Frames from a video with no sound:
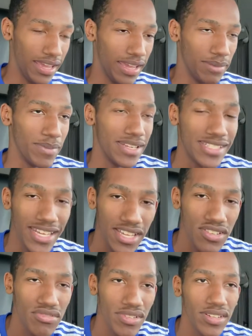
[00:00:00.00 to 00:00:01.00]
My
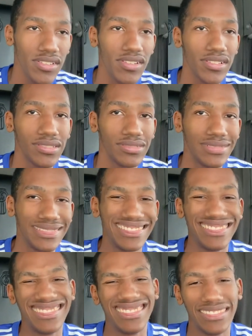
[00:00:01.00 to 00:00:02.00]
second trainer,
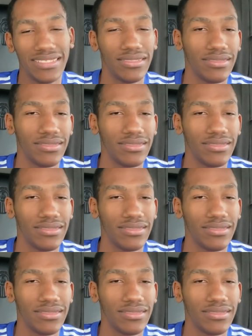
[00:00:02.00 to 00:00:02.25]
he